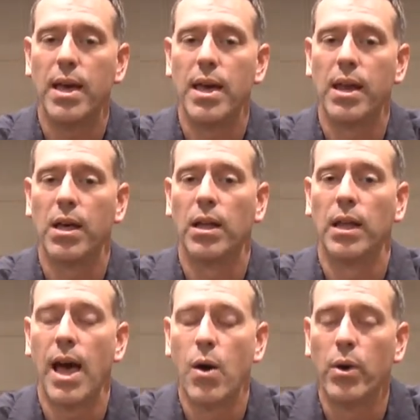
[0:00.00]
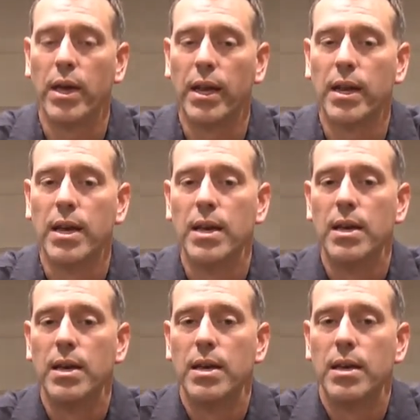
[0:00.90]
and allowing
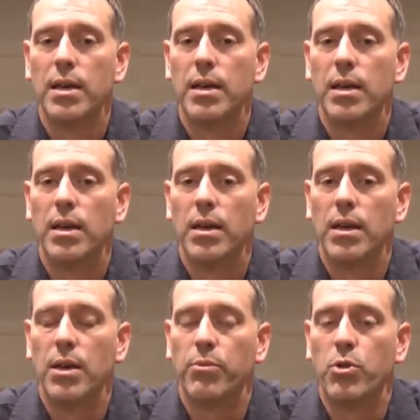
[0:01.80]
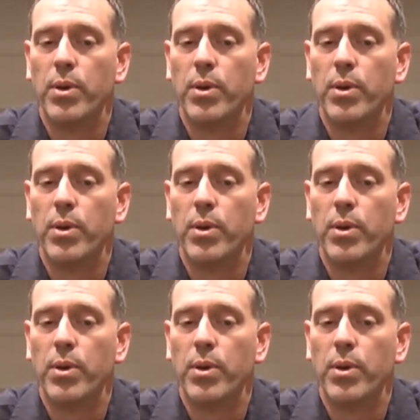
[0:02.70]
it to